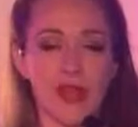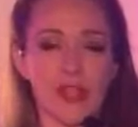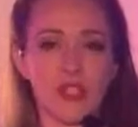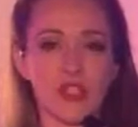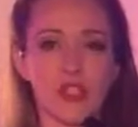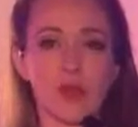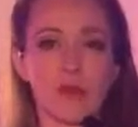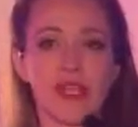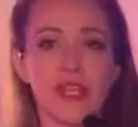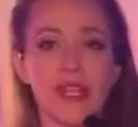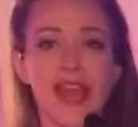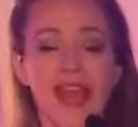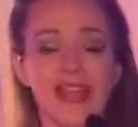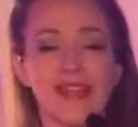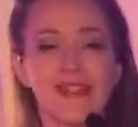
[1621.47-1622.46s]
that shimmy
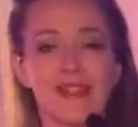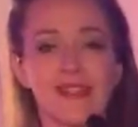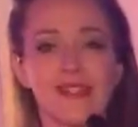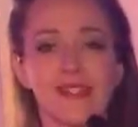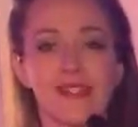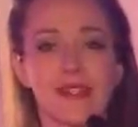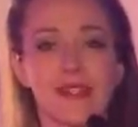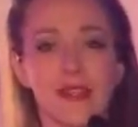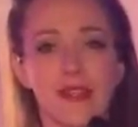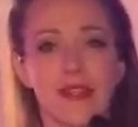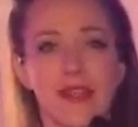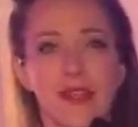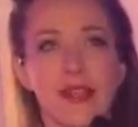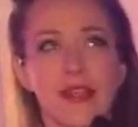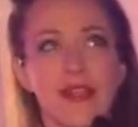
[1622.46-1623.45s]
nice.
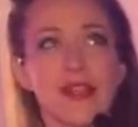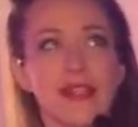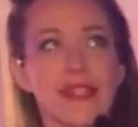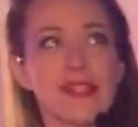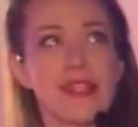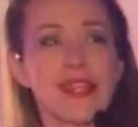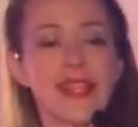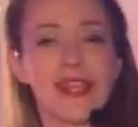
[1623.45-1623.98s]
Let's say